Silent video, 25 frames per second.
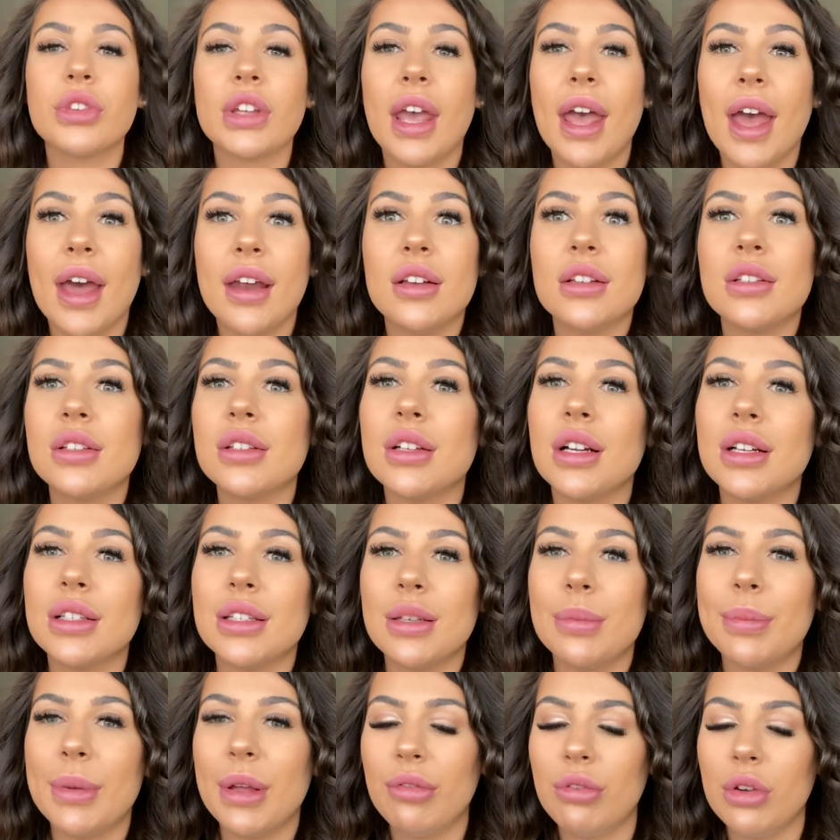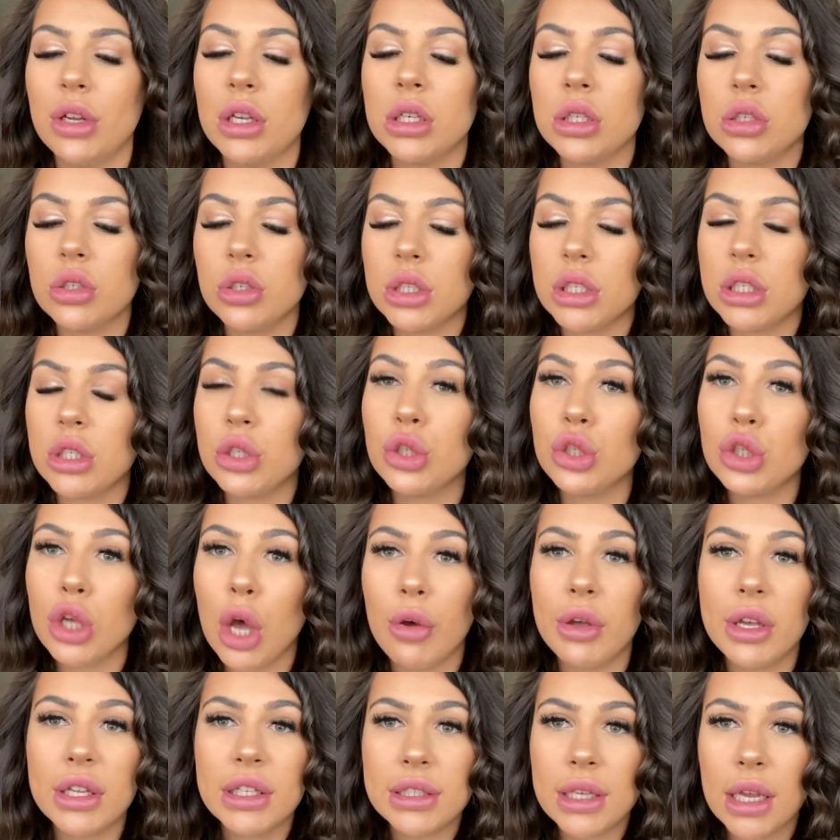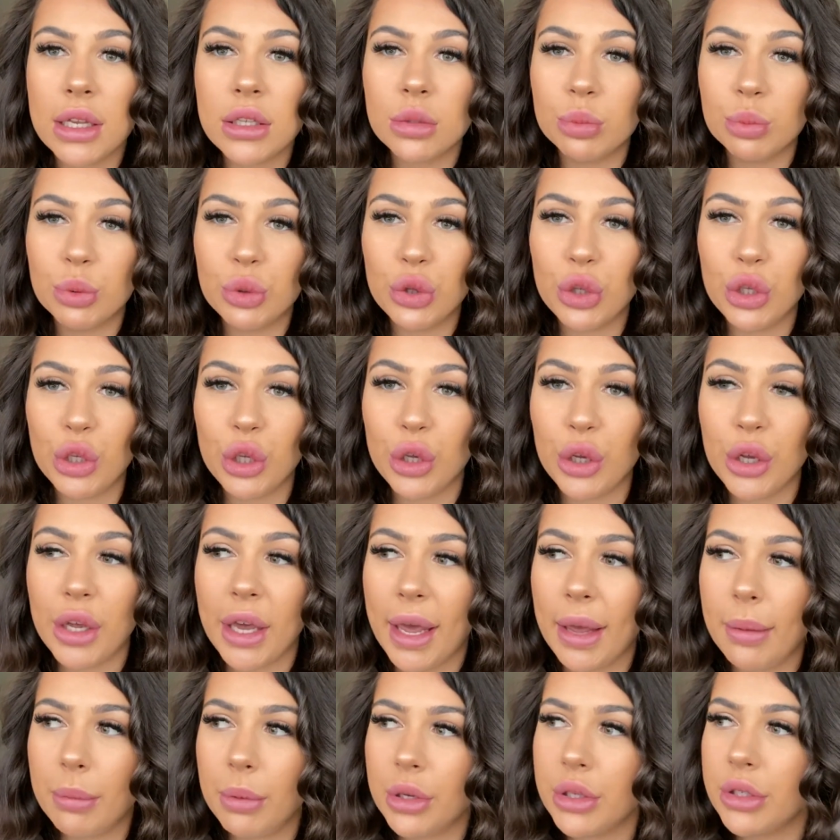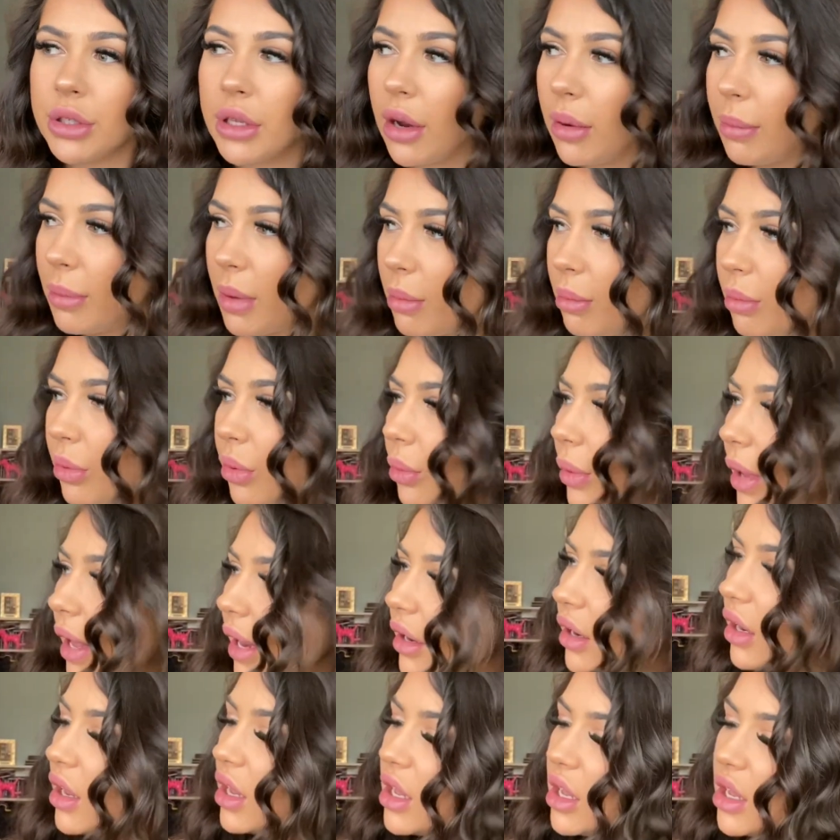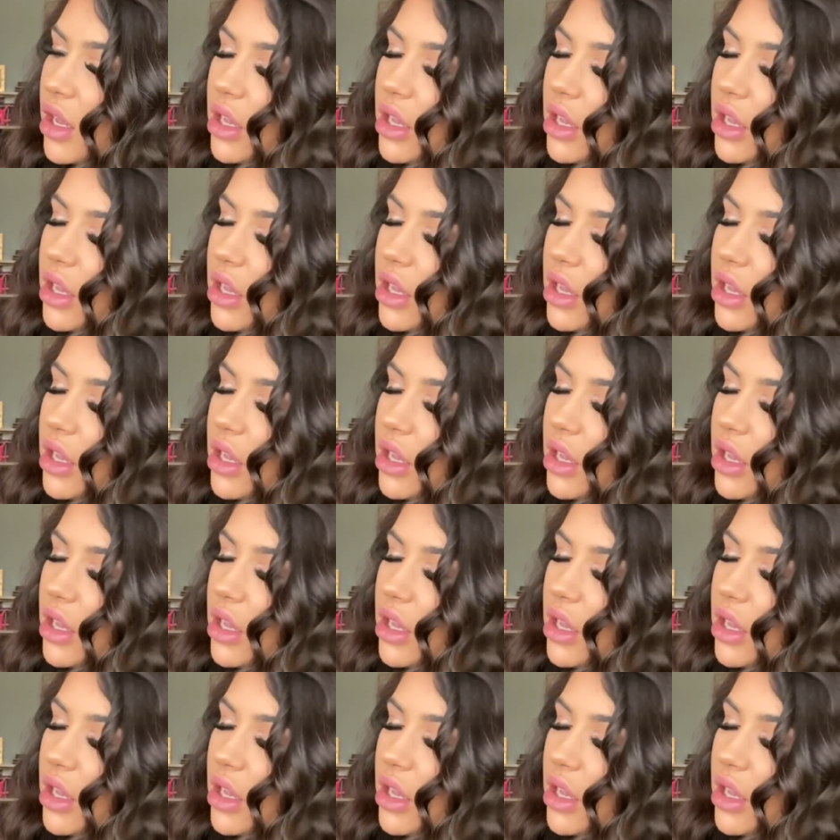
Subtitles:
Anastasia Beverly Hills is so accessible in the UK, because I remember when